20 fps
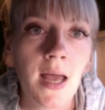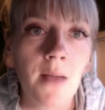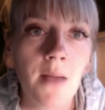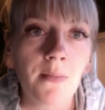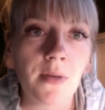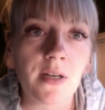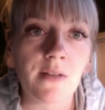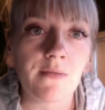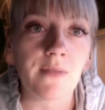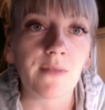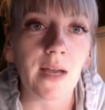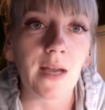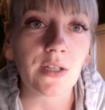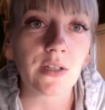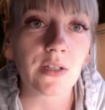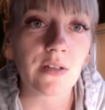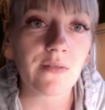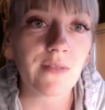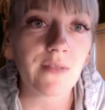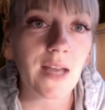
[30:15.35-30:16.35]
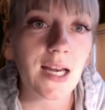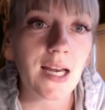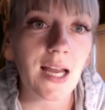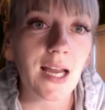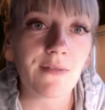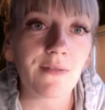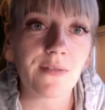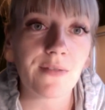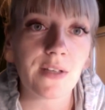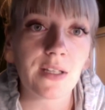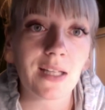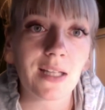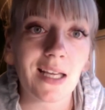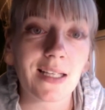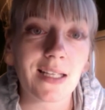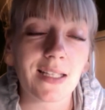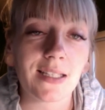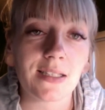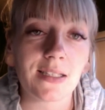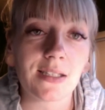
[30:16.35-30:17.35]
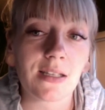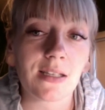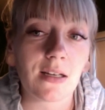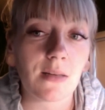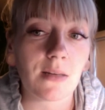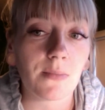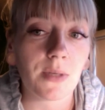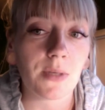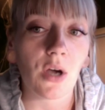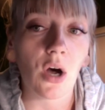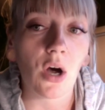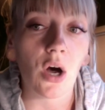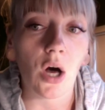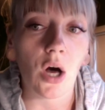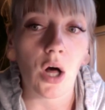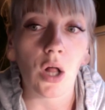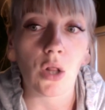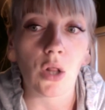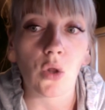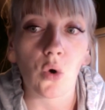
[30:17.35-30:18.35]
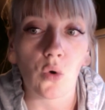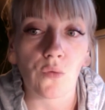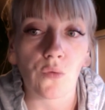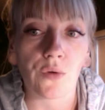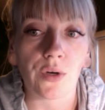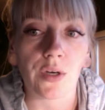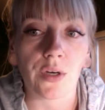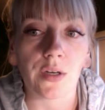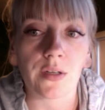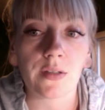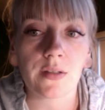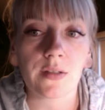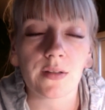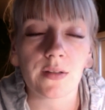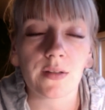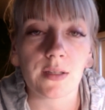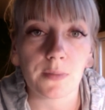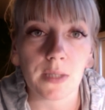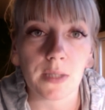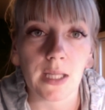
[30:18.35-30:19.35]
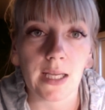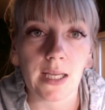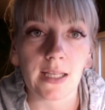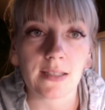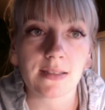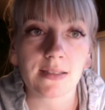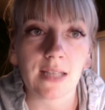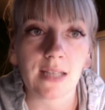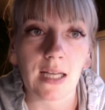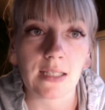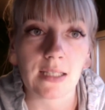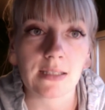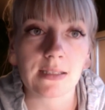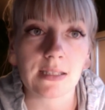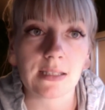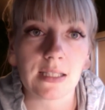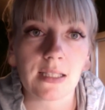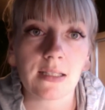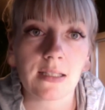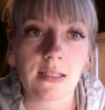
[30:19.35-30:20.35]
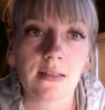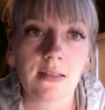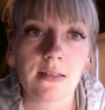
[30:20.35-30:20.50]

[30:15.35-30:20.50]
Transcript: but a vendor event, I feel like it's going to be all over the place, honestly.